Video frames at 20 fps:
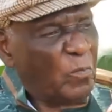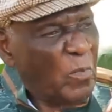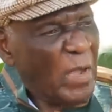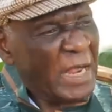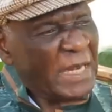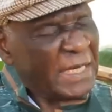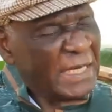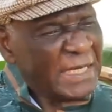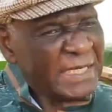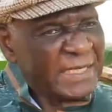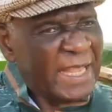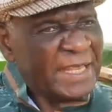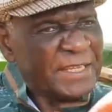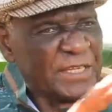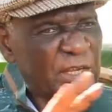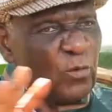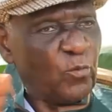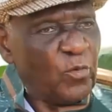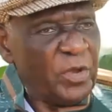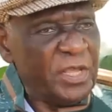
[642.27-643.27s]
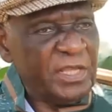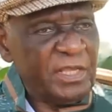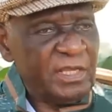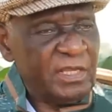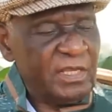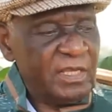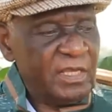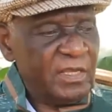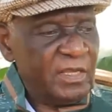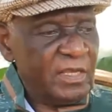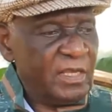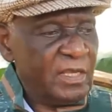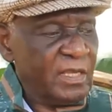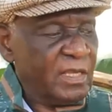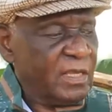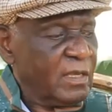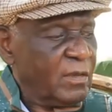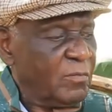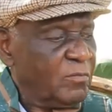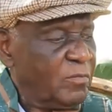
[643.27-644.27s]
made it in such a way.
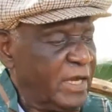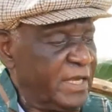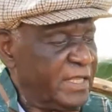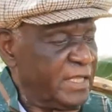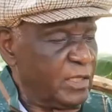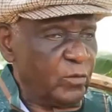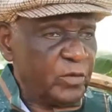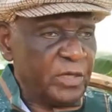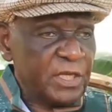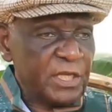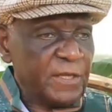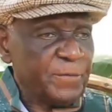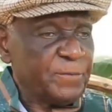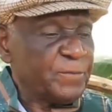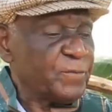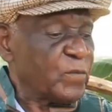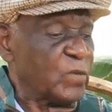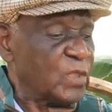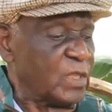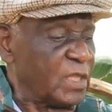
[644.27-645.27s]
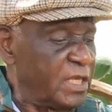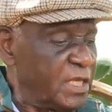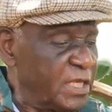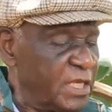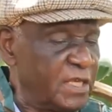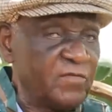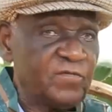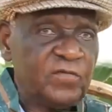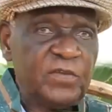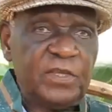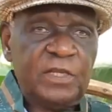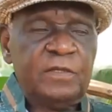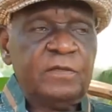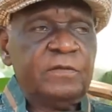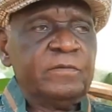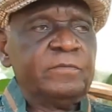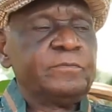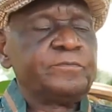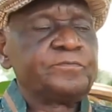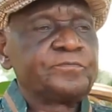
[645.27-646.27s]
By the way,
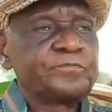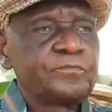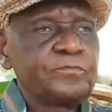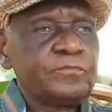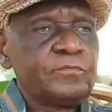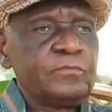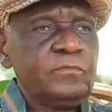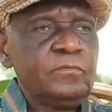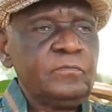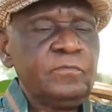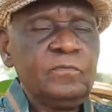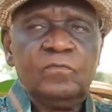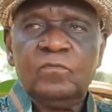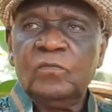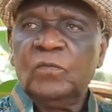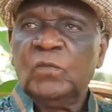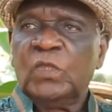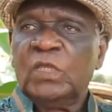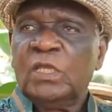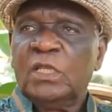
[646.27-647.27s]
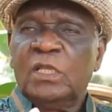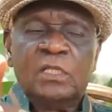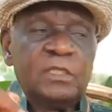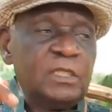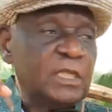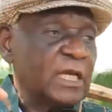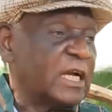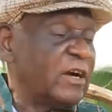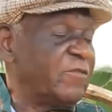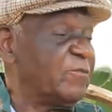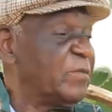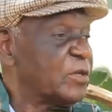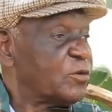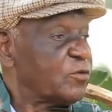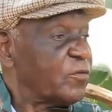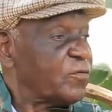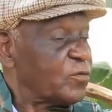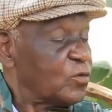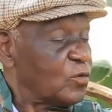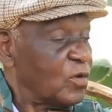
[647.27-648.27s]
even the
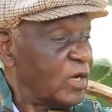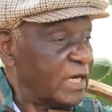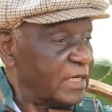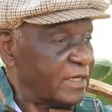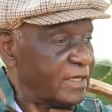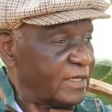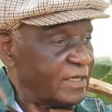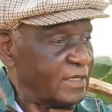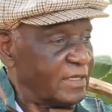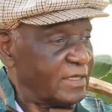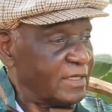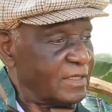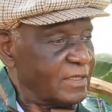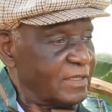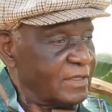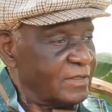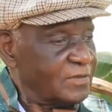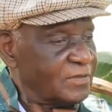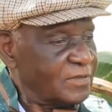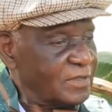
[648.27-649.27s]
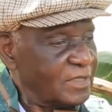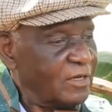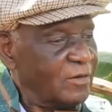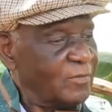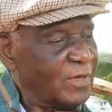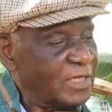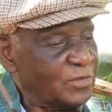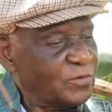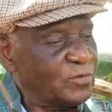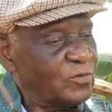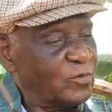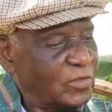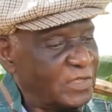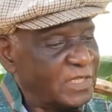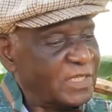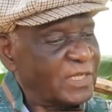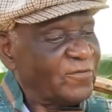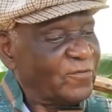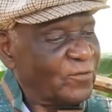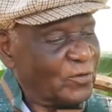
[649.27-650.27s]
government of Uganda, you see how much we
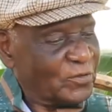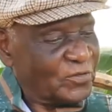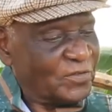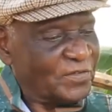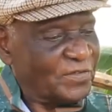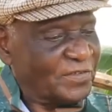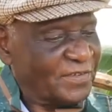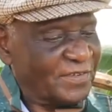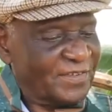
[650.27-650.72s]
lost their fortune.